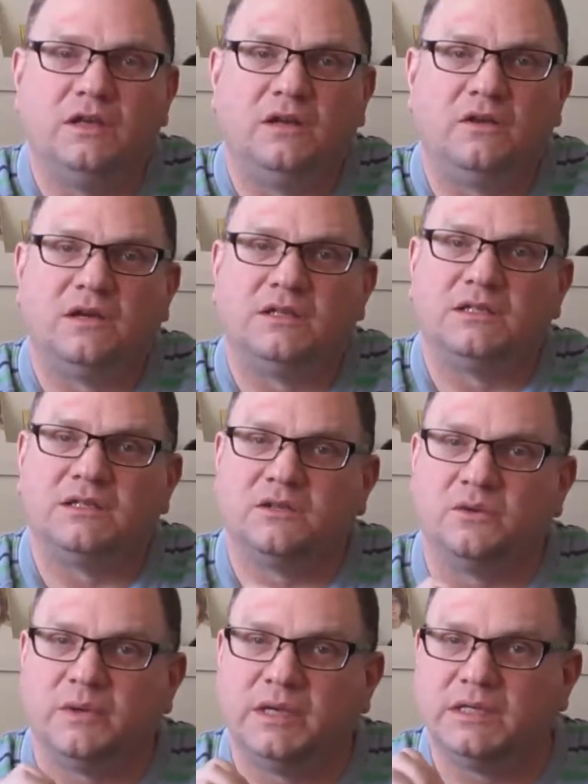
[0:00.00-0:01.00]
because it's
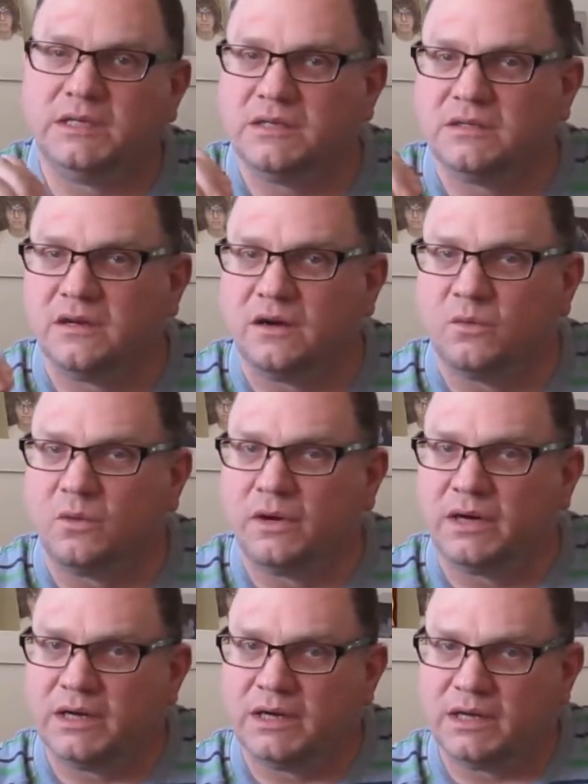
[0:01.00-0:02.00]
so easy to start
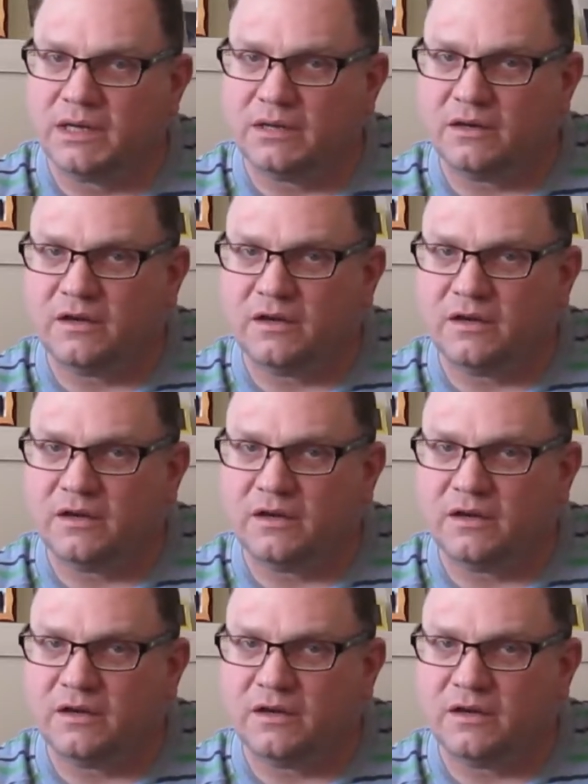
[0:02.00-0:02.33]
worrying and getting